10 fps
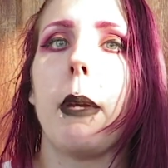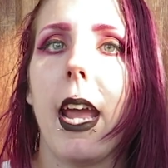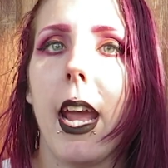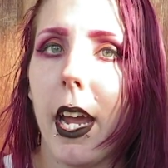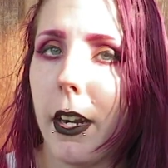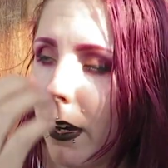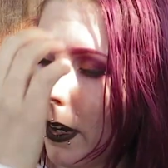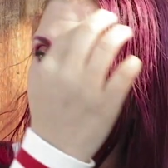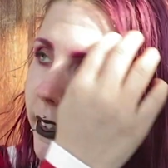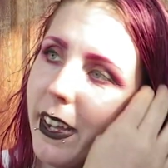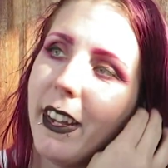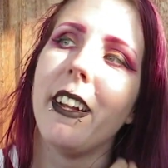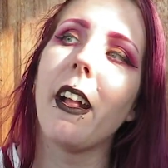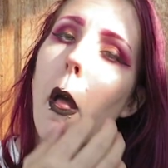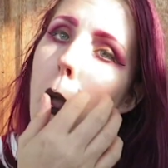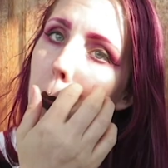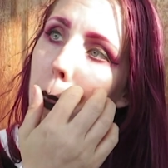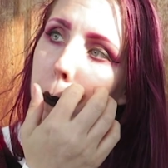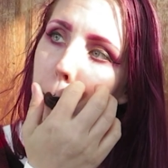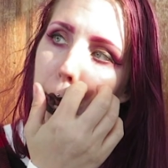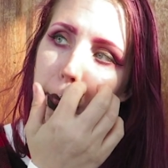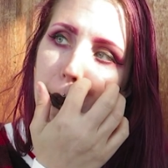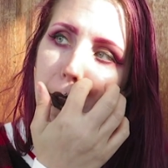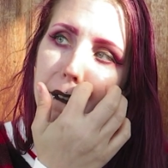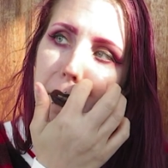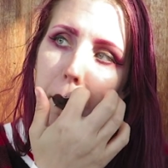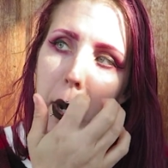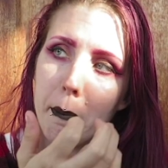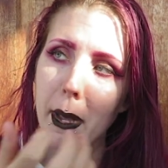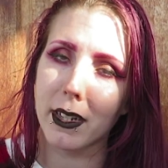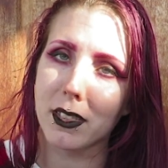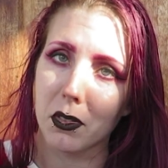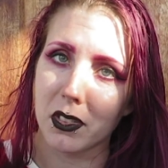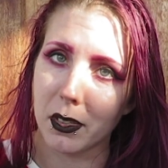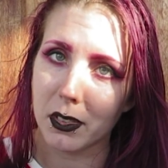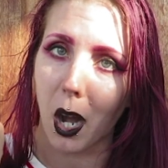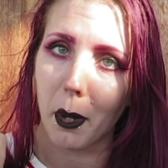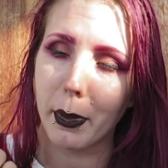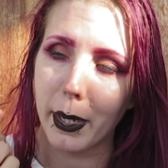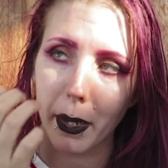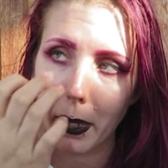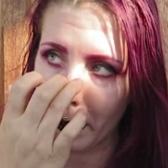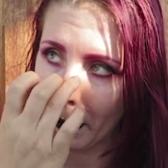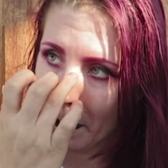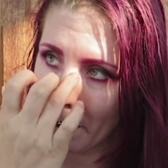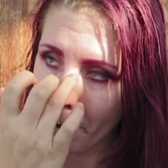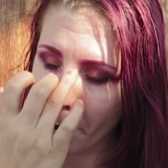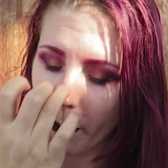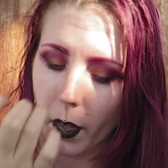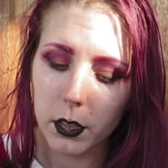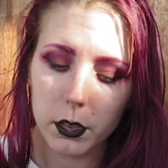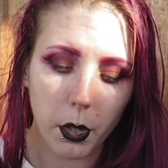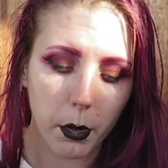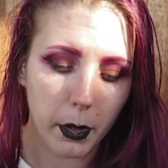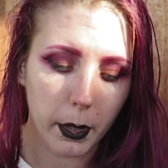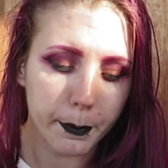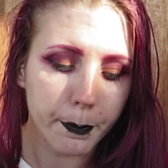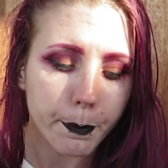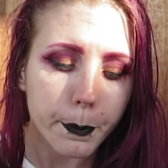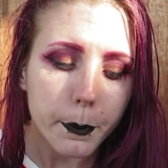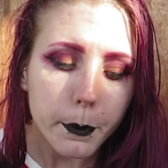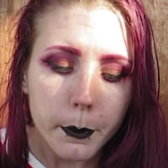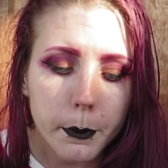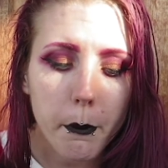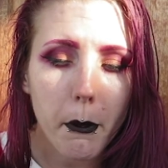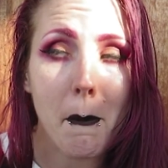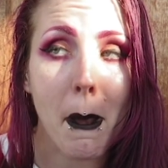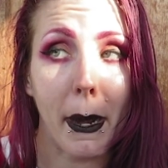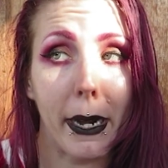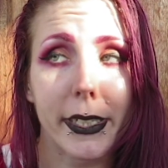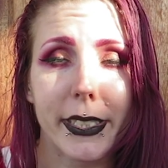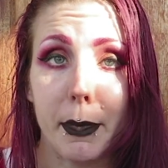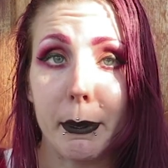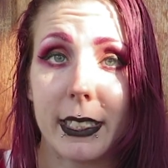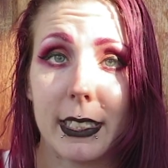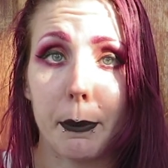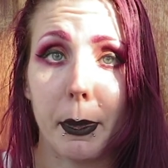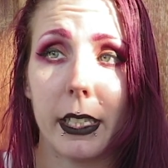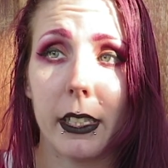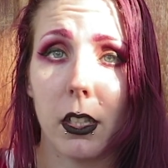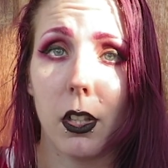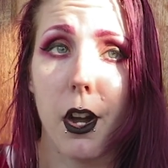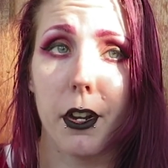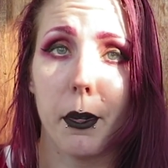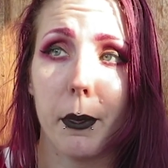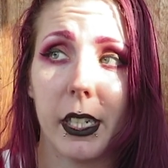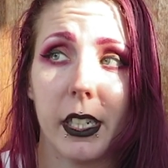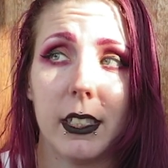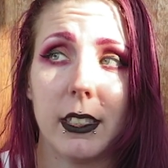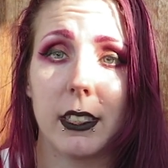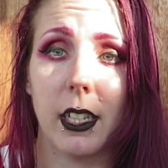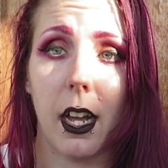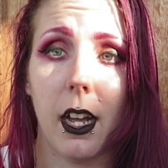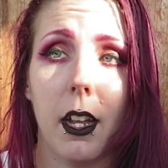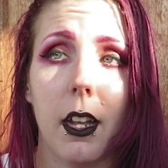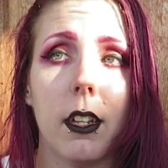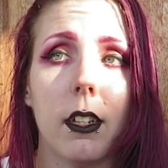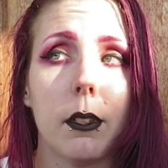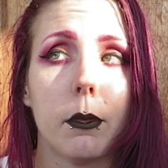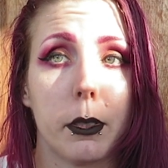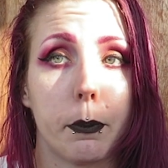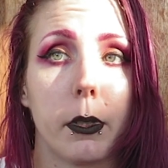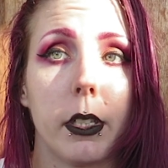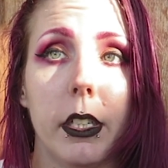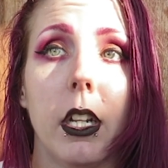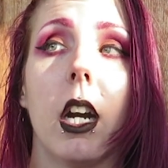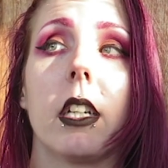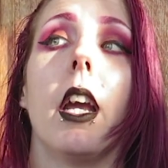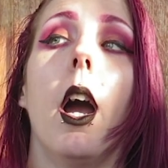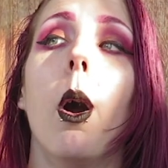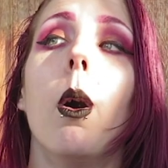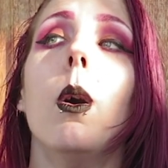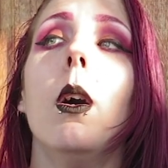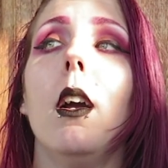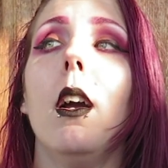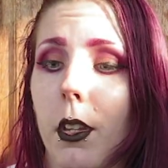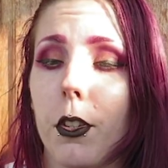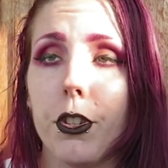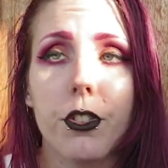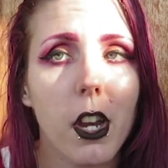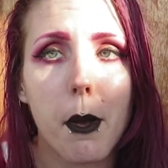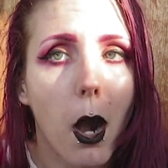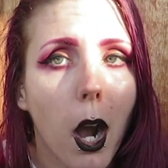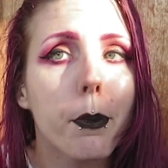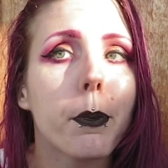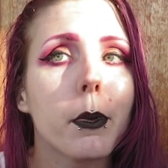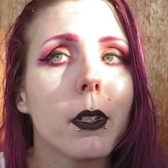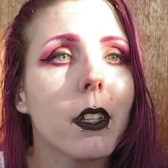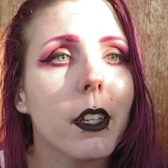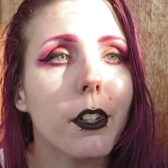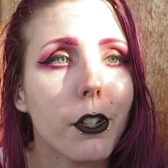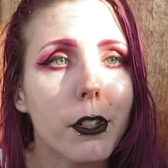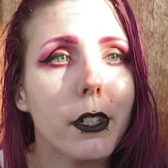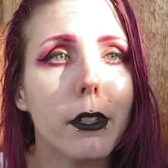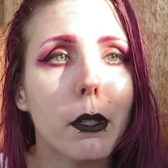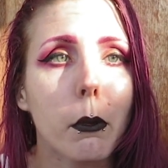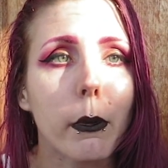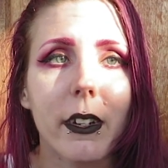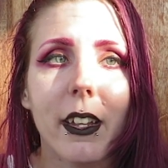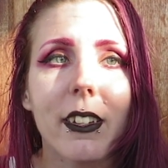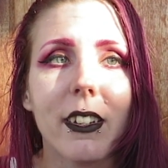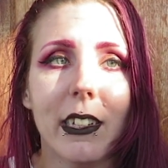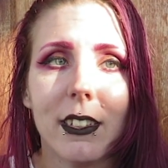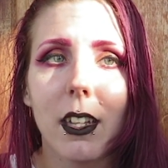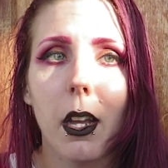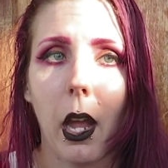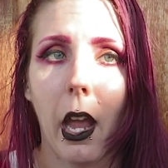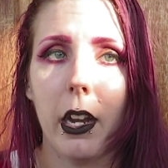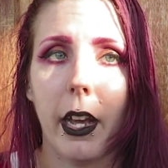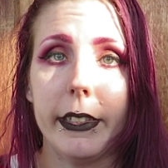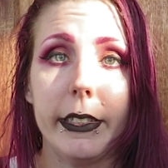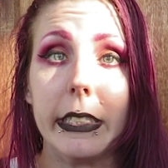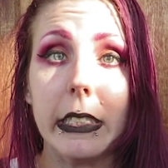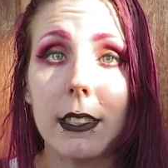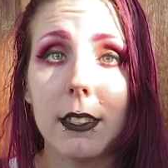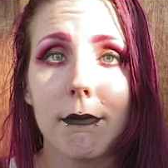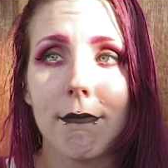my head on the railing of the bunk bed because I was in the top bunk. So my parents let me sleep in a little longer because I was pretty knocked out. Usually I'm up like early in the morning, and I didn't.